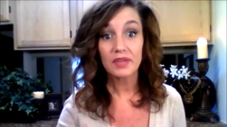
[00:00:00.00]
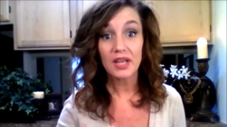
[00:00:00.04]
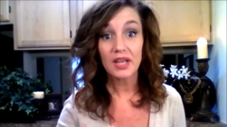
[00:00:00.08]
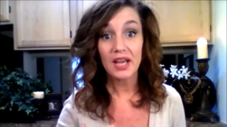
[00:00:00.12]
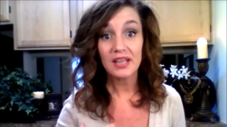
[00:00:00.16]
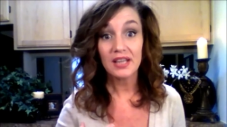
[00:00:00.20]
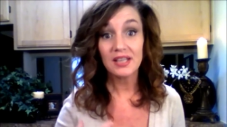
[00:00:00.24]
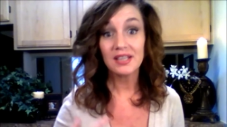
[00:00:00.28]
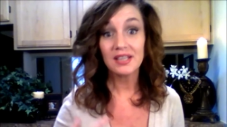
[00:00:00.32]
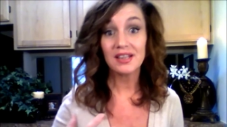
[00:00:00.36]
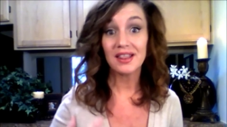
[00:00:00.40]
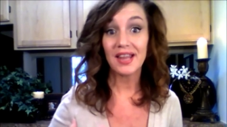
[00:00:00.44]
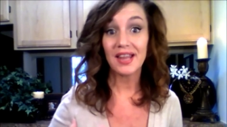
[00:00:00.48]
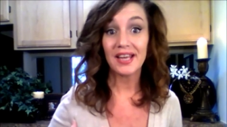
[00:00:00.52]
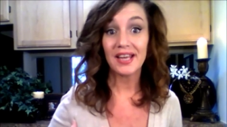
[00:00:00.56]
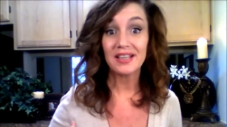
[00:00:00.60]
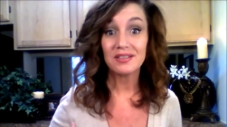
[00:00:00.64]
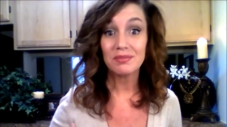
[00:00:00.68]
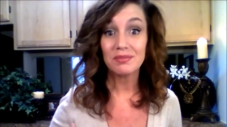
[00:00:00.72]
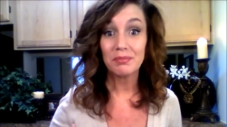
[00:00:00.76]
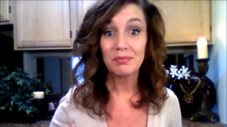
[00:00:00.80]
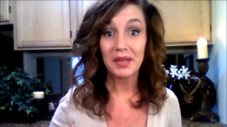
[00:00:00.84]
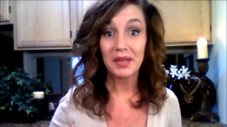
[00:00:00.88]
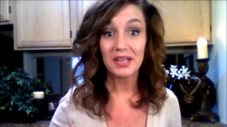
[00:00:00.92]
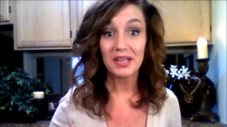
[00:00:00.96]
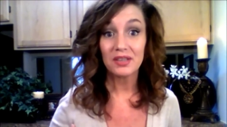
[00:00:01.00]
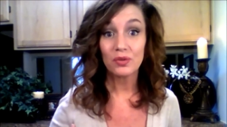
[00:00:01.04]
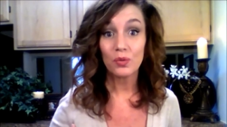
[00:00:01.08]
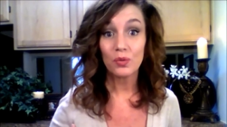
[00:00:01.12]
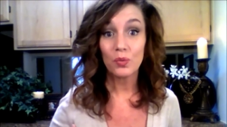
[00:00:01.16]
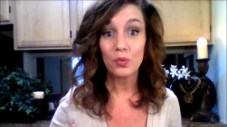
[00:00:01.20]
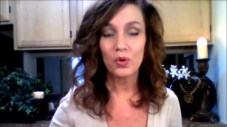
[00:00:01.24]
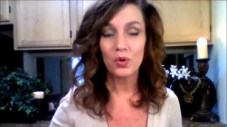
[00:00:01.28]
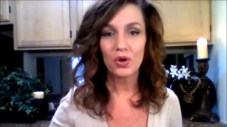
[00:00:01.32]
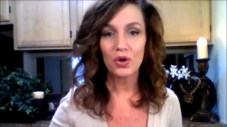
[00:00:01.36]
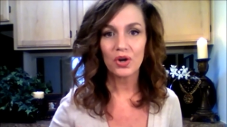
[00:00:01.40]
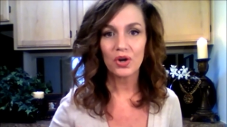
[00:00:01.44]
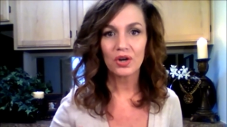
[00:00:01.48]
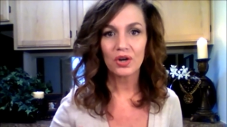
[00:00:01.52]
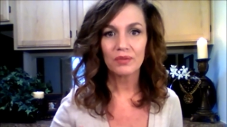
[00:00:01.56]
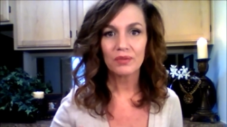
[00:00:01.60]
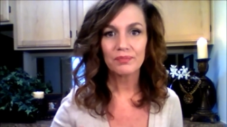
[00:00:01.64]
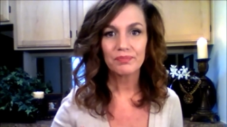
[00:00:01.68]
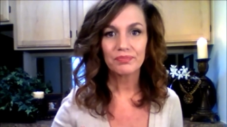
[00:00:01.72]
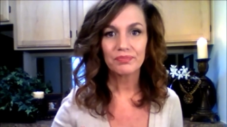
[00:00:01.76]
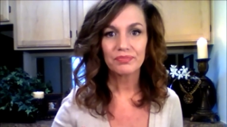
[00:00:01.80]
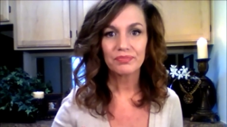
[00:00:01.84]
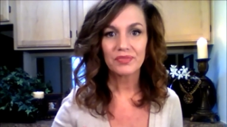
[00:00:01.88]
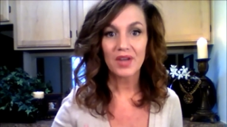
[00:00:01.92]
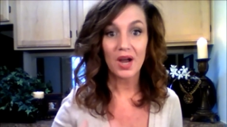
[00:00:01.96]
an enlightenment
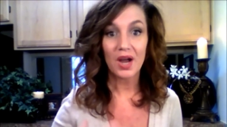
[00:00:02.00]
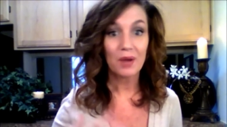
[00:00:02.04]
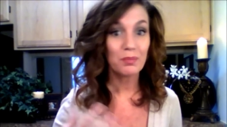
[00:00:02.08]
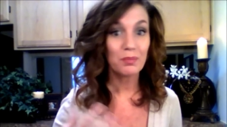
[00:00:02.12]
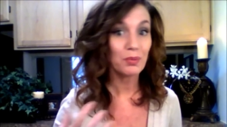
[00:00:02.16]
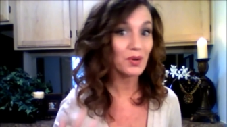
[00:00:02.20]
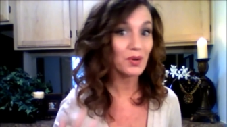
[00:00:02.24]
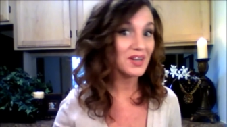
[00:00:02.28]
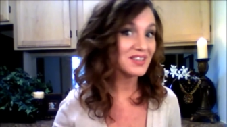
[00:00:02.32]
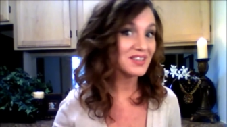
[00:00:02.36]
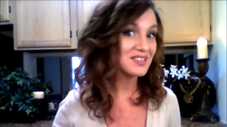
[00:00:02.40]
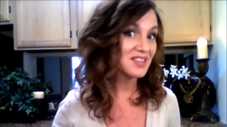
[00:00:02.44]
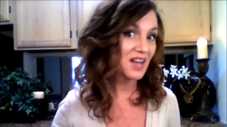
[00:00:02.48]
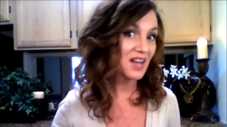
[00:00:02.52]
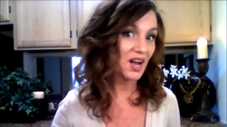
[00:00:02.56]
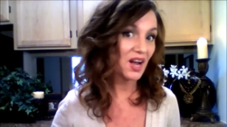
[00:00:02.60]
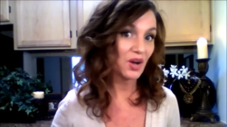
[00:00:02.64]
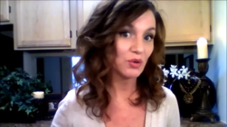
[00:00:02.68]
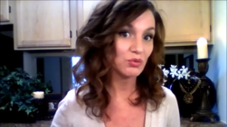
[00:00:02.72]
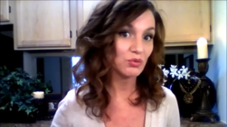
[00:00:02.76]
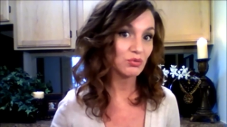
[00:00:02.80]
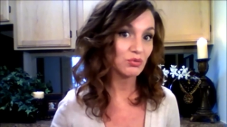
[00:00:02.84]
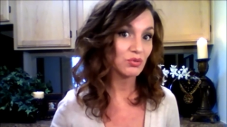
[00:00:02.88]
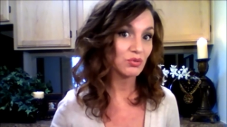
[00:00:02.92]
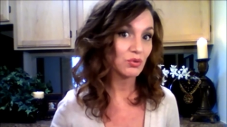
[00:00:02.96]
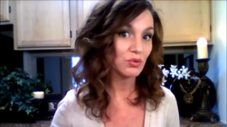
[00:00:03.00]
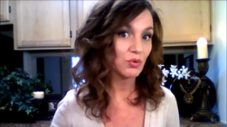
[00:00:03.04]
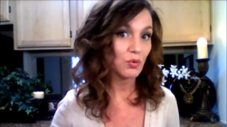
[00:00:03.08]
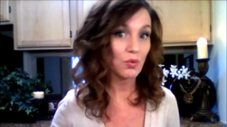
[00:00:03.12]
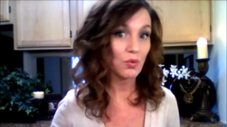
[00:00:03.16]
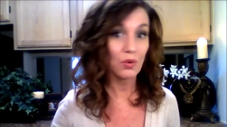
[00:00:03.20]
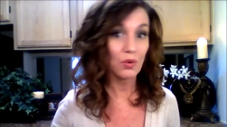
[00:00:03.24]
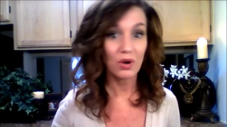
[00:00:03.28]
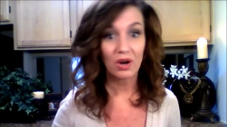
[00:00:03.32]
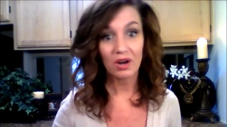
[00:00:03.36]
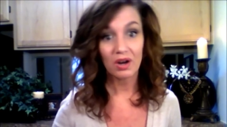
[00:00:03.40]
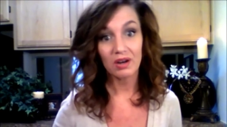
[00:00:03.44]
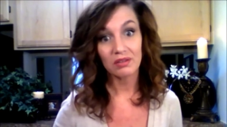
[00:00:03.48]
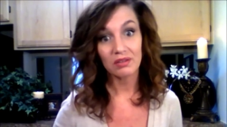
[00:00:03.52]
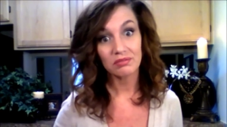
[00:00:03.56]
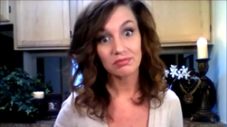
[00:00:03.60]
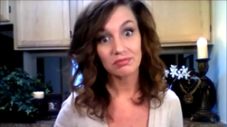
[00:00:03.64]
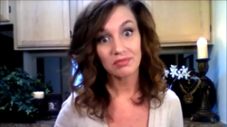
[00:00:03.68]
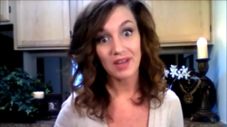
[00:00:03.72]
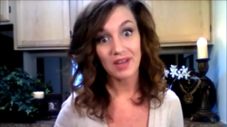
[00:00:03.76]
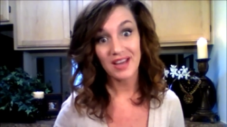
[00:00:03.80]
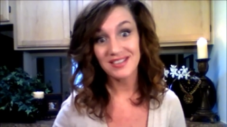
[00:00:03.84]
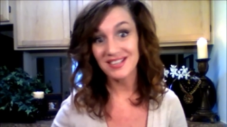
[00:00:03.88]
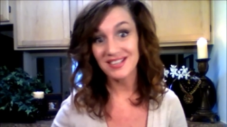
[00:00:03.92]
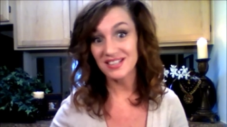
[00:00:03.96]
or a breakdown or
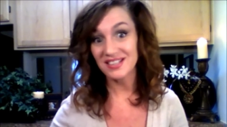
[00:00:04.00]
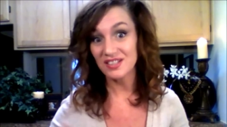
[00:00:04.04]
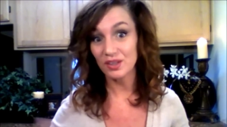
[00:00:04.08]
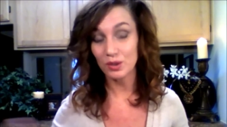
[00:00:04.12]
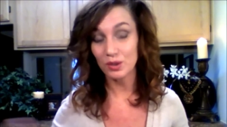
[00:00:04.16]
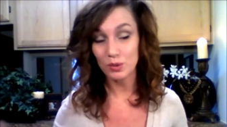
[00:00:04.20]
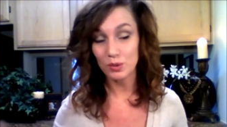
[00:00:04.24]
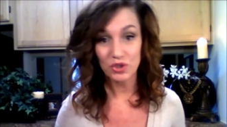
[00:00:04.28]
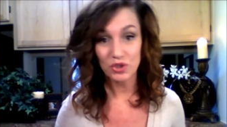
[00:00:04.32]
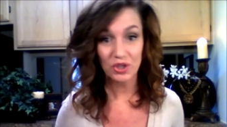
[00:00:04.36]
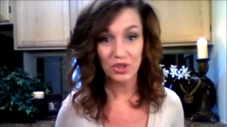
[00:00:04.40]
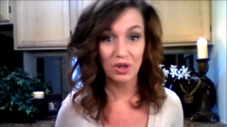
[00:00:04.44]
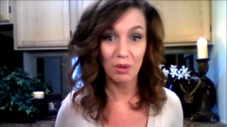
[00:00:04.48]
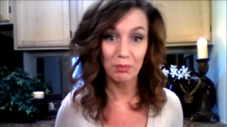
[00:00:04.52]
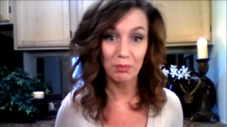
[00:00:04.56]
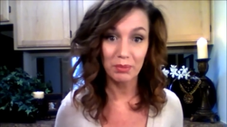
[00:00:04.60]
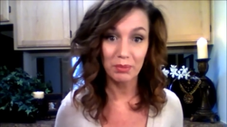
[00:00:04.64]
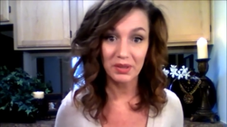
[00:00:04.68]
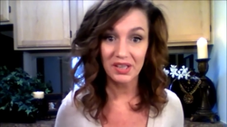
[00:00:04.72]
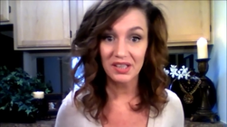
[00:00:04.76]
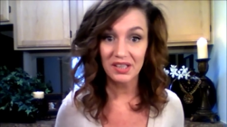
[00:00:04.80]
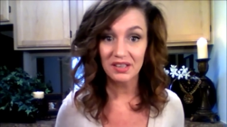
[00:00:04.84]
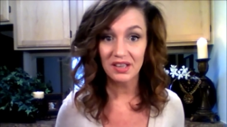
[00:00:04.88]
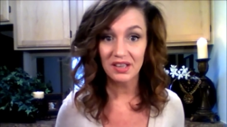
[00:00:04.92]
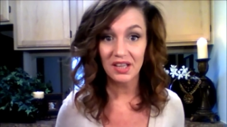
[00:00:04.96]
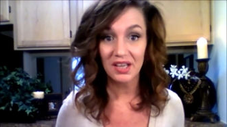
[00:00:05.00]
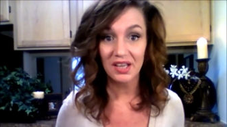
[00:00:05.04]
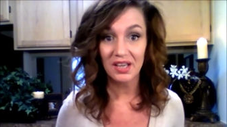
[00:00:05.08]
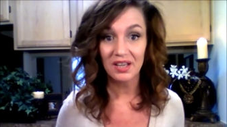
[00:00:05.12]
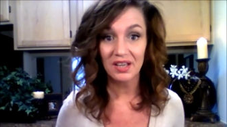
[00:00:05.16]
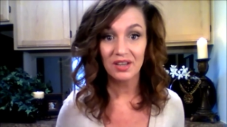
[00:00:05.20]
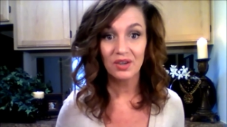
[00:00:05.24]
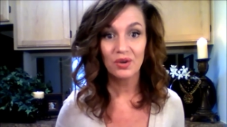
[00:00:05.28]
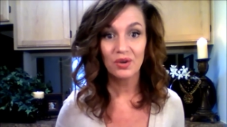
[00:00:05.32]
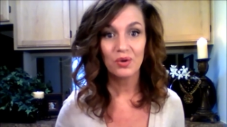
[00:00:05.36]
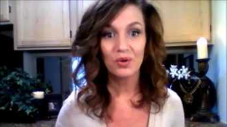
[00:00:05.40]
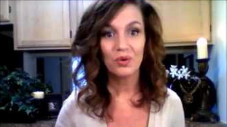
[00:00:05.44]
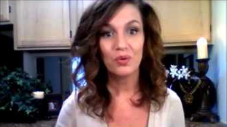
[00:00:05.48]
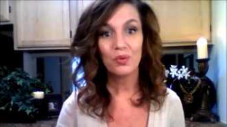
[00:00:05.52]
a dissolution completely,